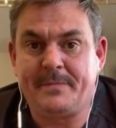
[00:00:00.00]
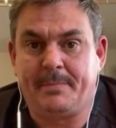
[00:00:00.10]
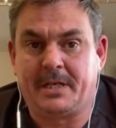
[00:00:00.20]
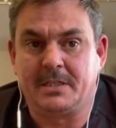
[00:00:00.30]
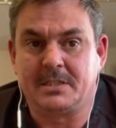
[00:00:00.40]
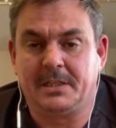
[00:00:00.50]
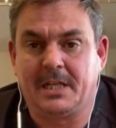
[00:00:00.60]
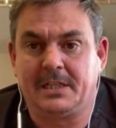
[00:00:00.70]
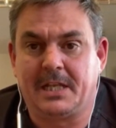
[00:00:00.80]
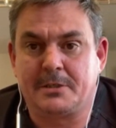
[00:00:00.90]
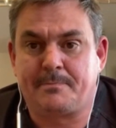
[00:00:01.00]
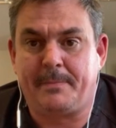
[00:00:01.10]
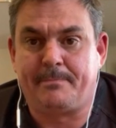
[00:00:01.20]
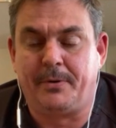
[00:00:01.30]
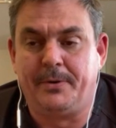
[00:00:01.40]
because let's be
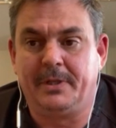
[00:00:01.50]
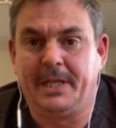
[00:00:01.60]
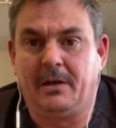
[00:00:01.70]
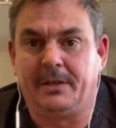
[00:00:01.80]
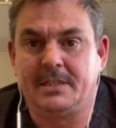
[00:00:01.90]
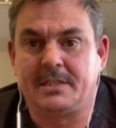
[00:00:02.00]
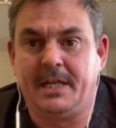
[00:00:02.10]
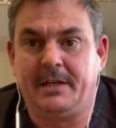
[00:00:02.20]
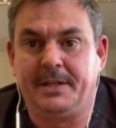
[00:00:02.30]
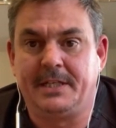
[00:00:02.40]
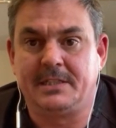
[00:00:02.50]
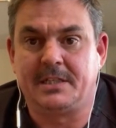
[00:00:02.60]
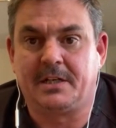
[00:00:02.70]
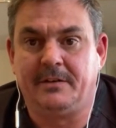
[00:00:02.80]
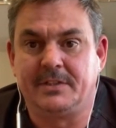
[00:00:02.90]
brutally honest here, and this is
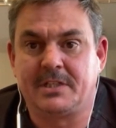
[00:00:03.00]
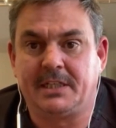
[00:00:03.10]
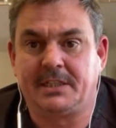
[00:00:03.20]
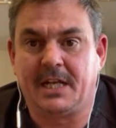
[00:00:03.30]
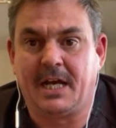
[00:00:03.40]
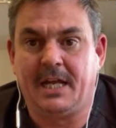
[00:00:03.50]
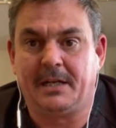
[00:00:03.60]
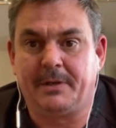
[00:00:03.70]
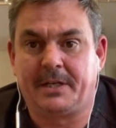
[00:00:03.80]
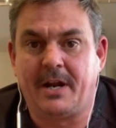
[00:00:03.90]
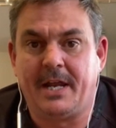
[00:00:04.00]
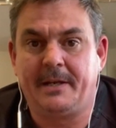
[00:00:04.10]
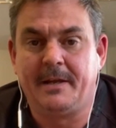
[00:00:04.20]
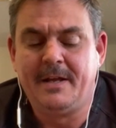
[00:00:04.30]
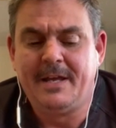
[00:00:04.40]
the conversation I had with
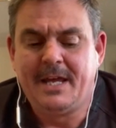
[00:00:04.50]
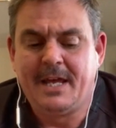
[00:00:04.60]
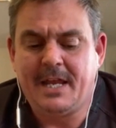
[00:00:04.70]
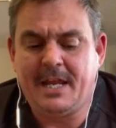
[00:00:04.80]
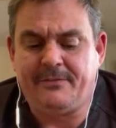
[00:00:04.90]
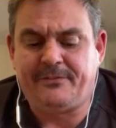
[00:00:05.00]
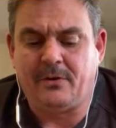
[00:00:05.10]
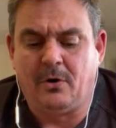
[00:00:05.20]
Craig. If